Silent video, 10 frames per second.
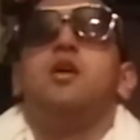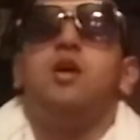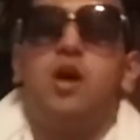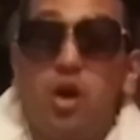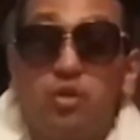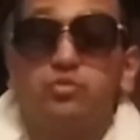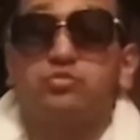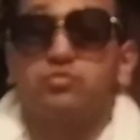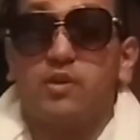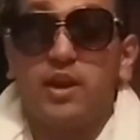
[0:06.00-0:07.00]

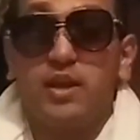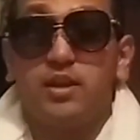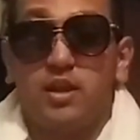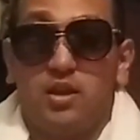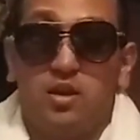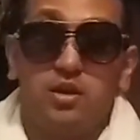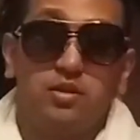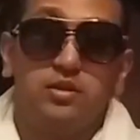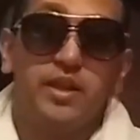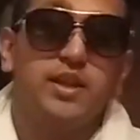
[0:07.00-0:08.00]
Alrighty,
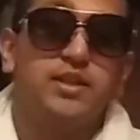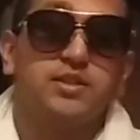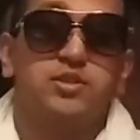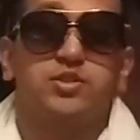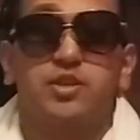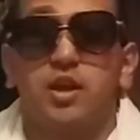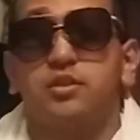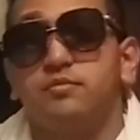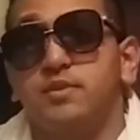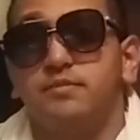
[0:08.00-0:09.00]
ladies and
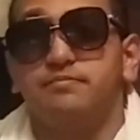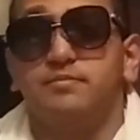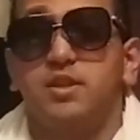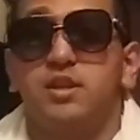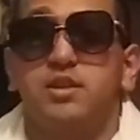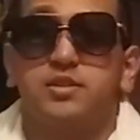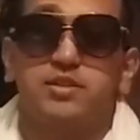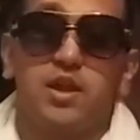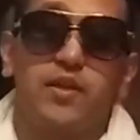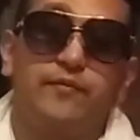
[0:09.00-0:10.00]
gentlemen, it is
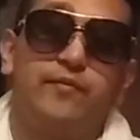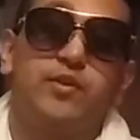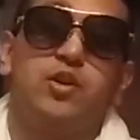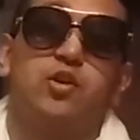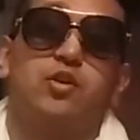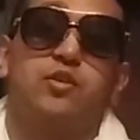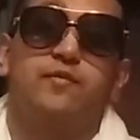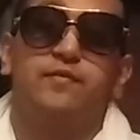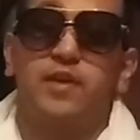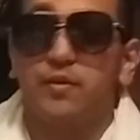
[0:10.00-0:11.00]
time for your
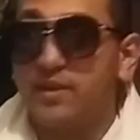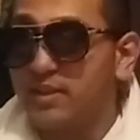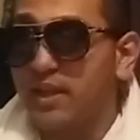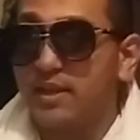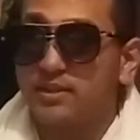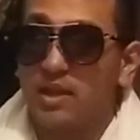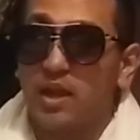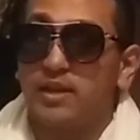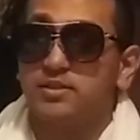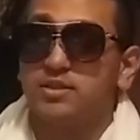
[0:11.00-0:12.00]
very late
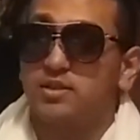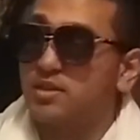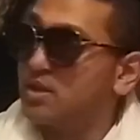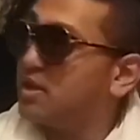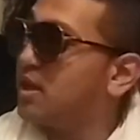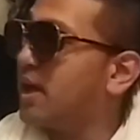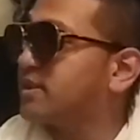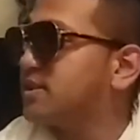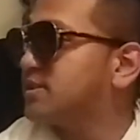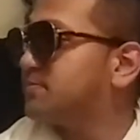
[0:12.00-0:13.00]
night. At
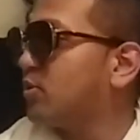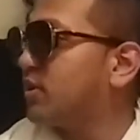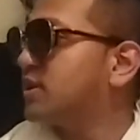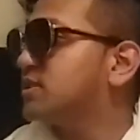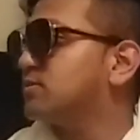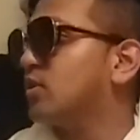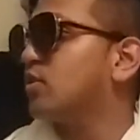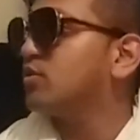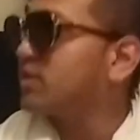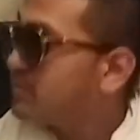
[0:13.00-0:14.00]
this point, it's early